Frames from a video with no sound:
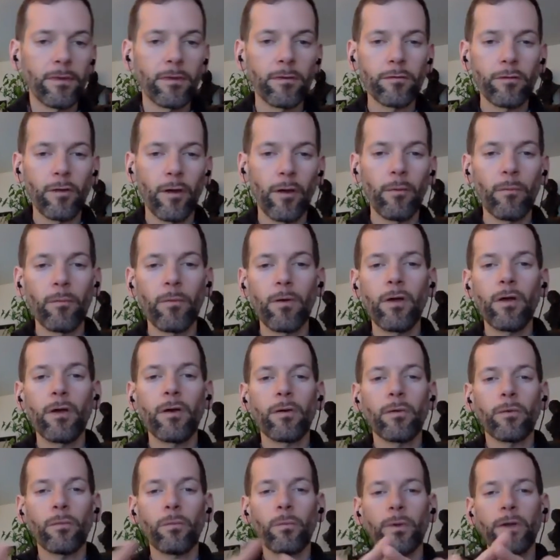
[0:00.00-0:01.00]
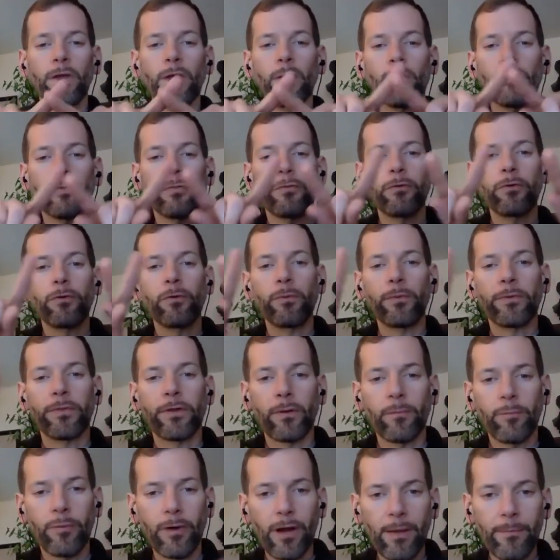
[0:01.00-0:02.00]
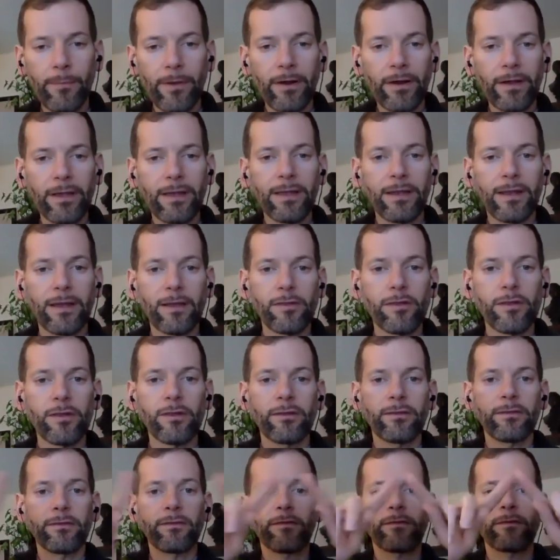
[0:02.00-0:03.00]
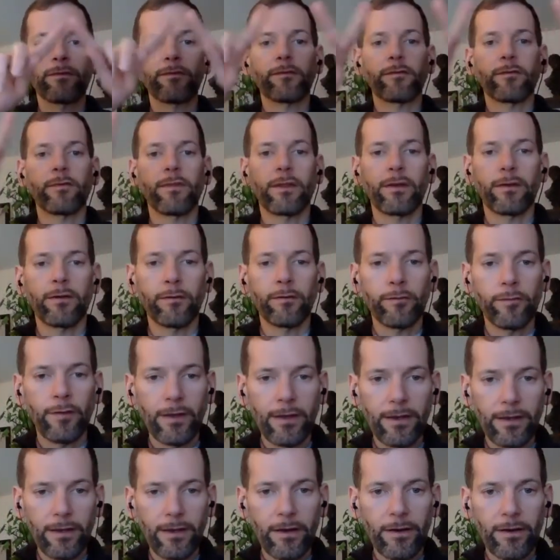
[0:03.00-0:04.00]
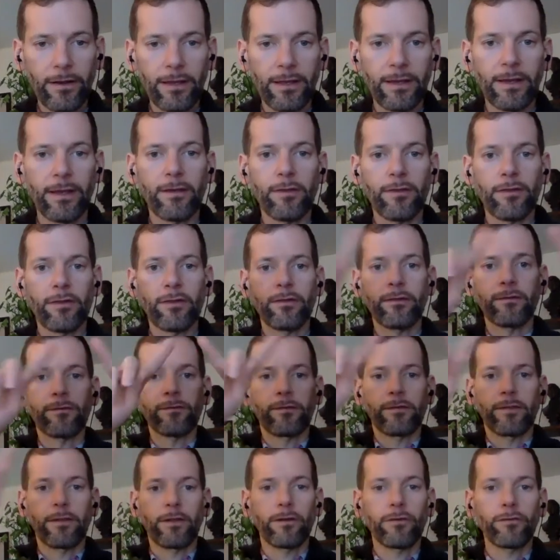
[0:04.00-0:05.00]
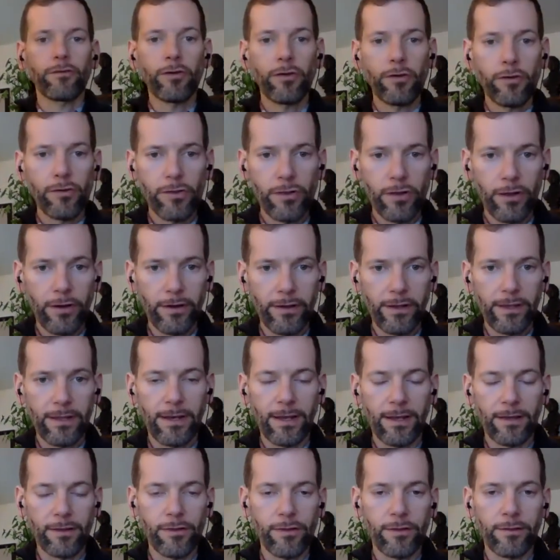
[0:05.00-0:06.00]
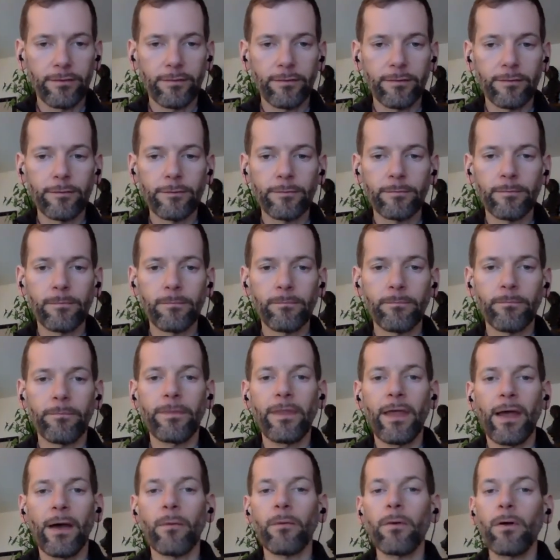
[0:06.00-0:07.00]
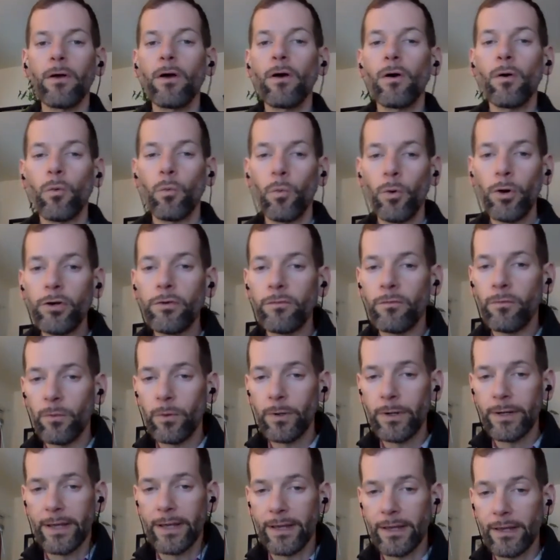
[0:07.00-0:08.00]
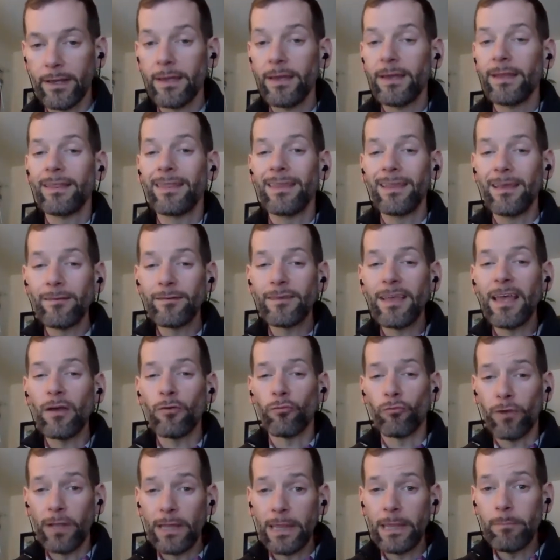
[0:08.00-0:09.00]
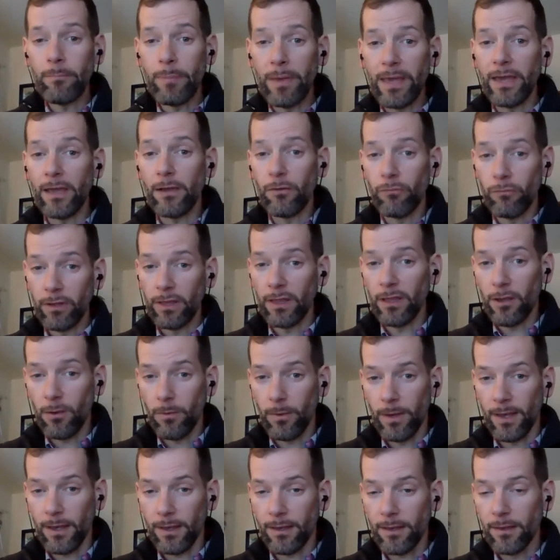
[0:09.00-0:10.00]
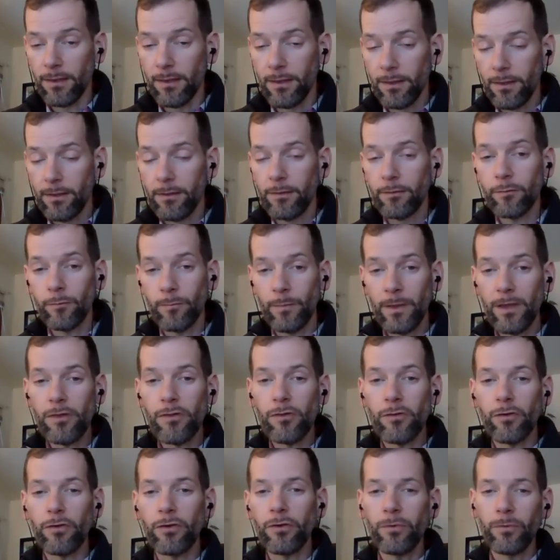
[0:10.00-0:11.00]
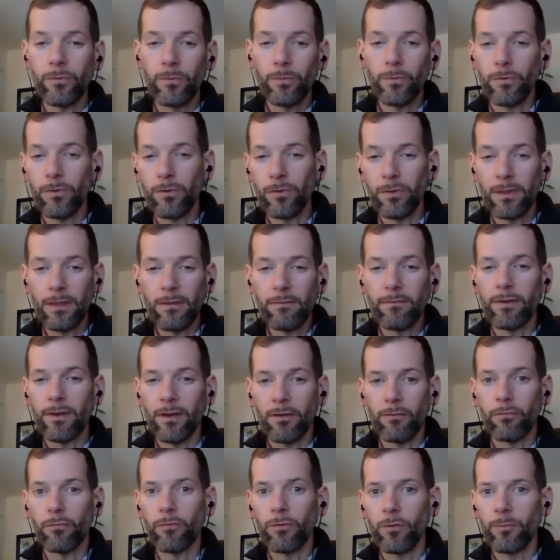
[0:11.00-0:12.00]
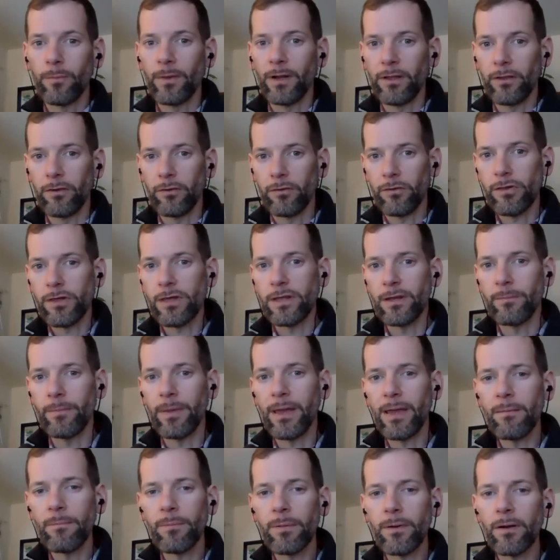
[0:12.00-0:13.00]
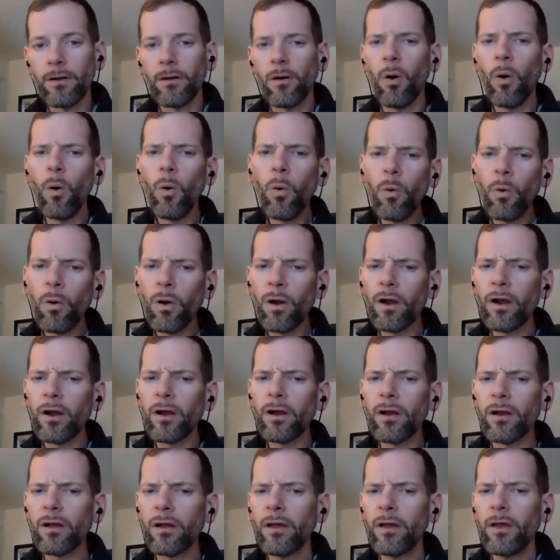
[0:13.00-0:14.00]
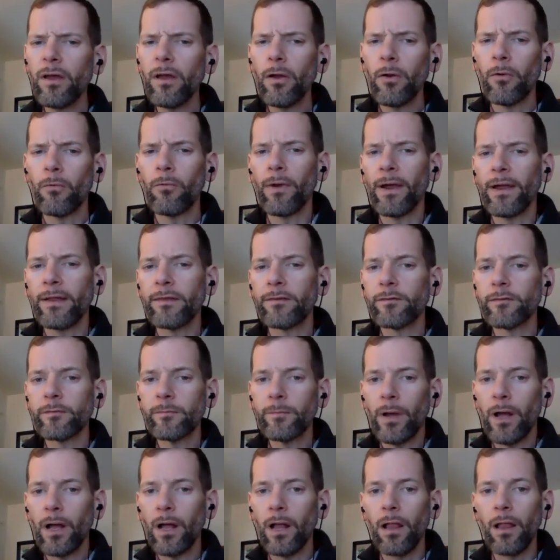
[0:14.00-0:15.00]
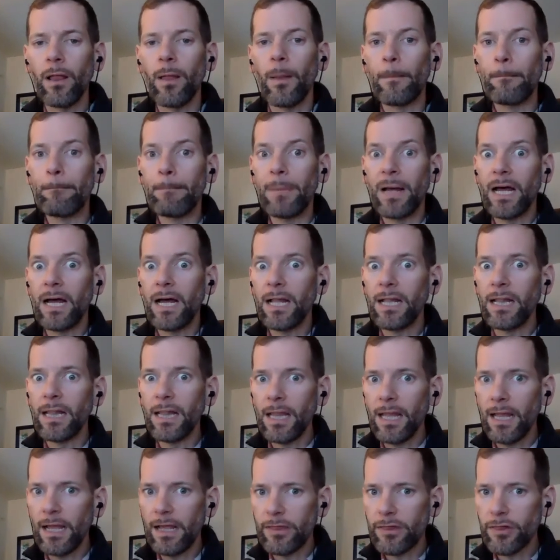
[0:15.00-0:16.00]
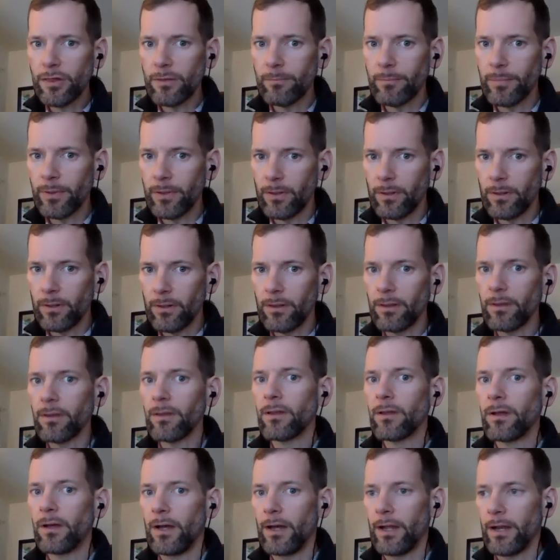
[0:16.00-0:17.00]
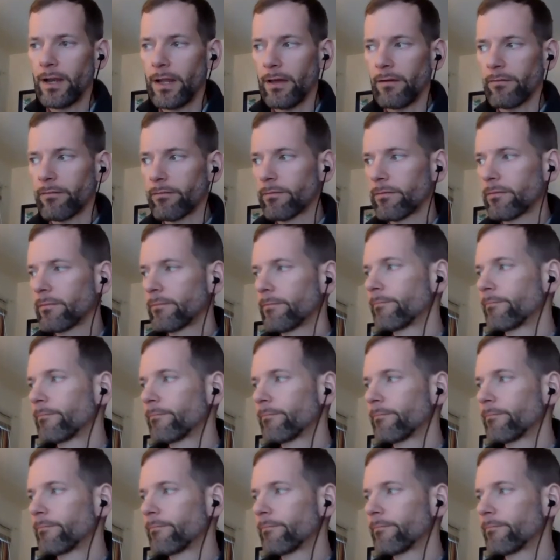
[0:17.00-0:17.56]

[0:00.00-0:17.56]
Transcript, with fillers: So we go through with our primary connections, then our secondary connections, and then our tertiary connections. Now, word of warning, these get really big really quick. So make sure you, you leave enough room on your sheet of paper or write small but legible enough.